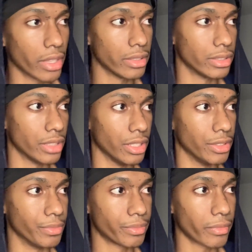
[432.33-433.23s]
so
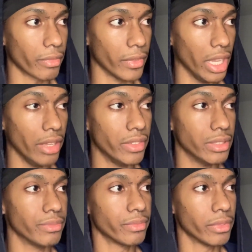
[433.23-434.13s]

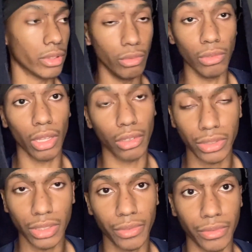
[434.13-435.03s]
even through long
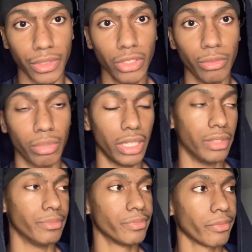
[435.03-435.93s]
suffering, you can plant
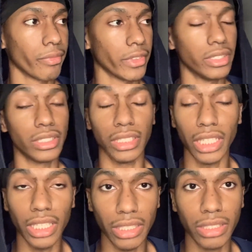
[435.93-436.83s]

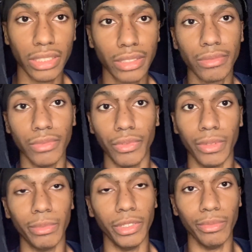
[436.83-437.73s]
seeds within
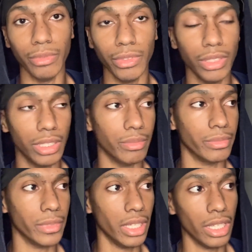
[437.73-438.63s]
people. You can
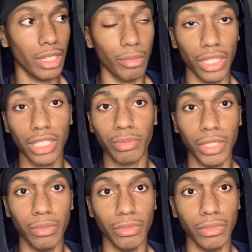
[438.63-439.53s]
bless
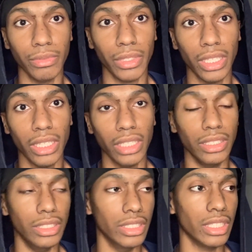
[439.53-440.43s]
people
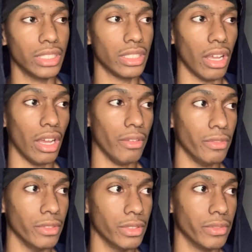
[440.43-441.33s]
just off
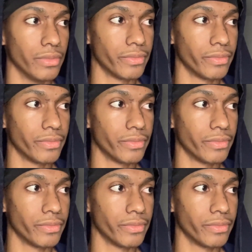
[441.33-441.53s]
of